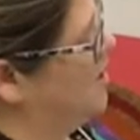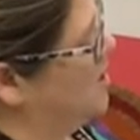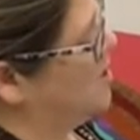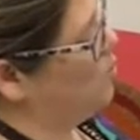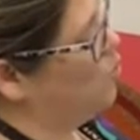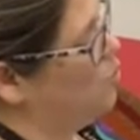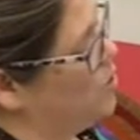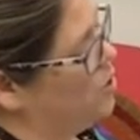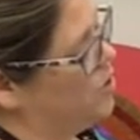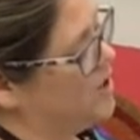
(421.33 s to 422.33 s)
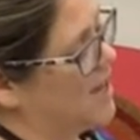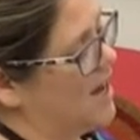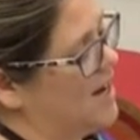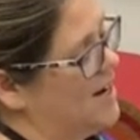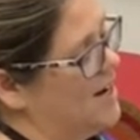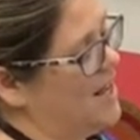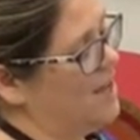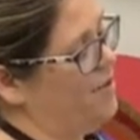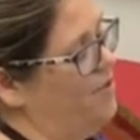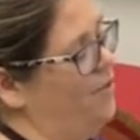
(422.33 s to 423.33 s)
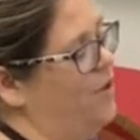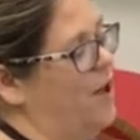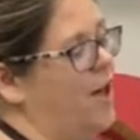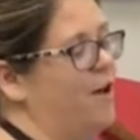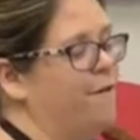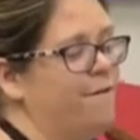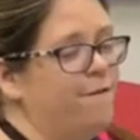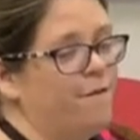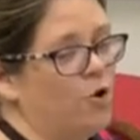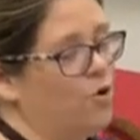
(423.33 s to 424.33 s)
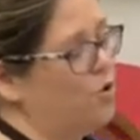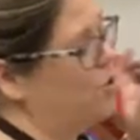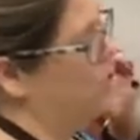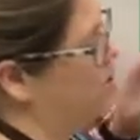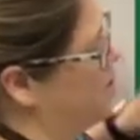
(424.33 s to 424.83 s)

So warthogs can live for,